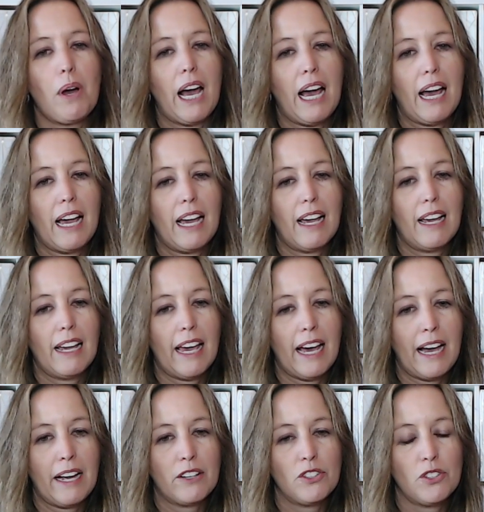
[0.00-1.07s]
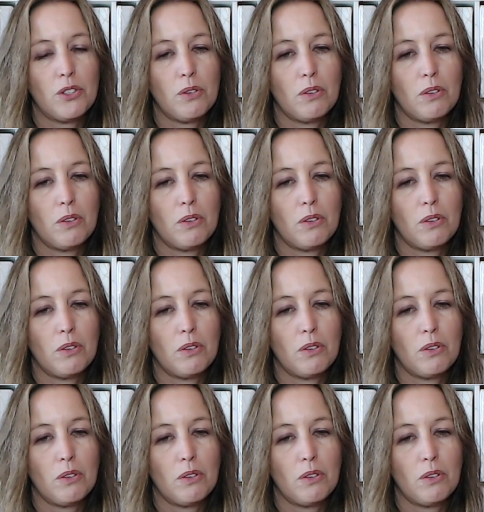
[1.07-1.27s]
I had to